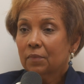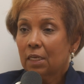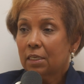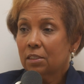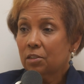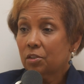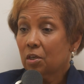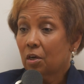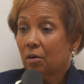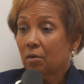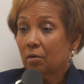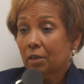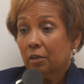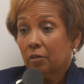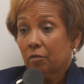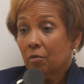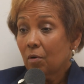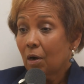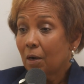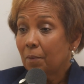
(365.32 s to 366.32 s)
And so I
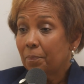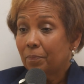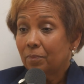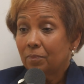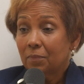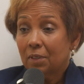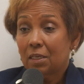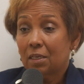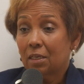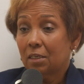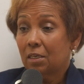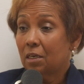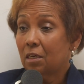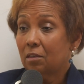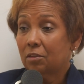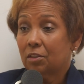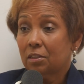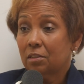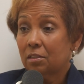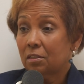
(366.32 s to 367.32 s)
grew up,
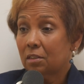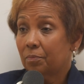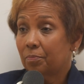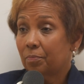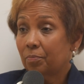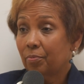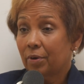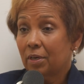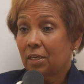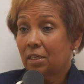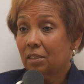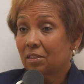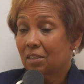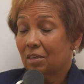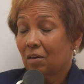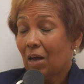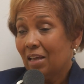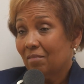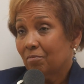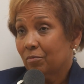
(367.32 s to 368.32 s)
just
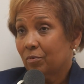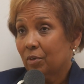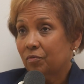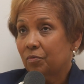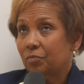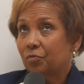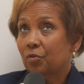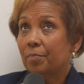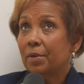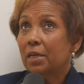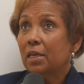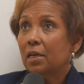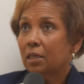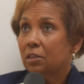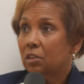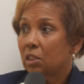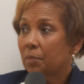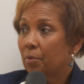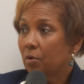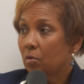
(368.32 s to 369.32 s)
for me, a
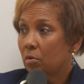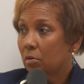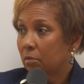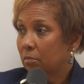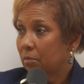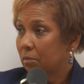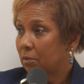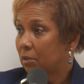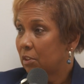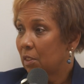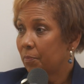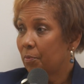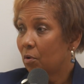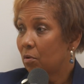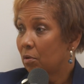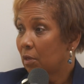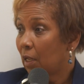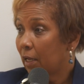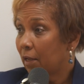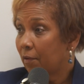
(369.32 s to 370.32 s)
typical
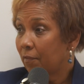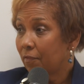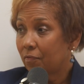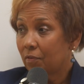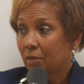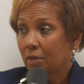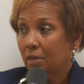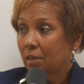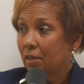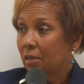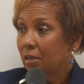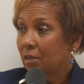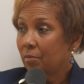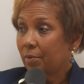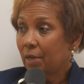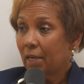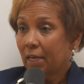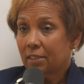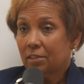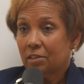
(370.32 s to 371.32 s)
life.
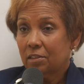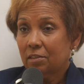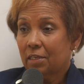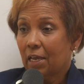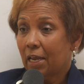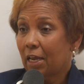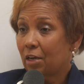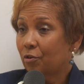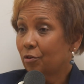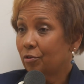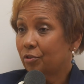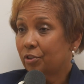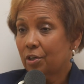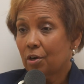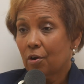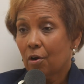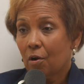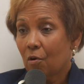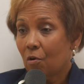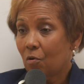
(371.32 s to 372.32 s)
We had standards in
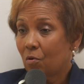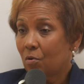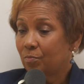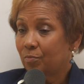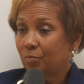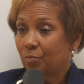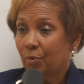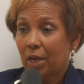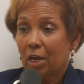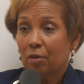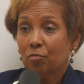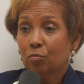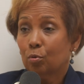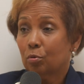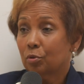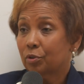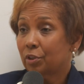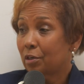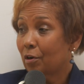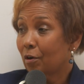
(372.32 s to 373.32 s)
our home. We had
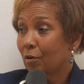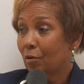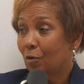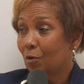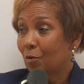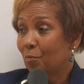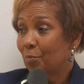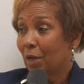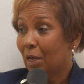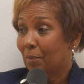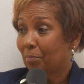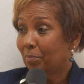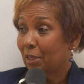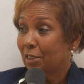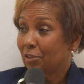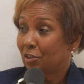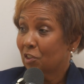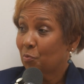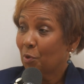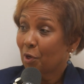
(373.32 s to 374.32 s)
rules in our home. We had
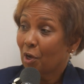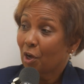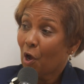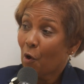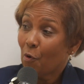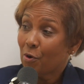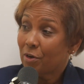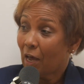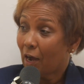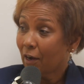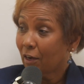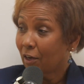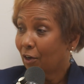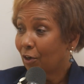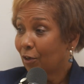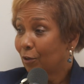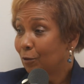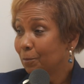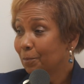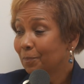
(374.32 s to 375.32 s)
places we could go and not go.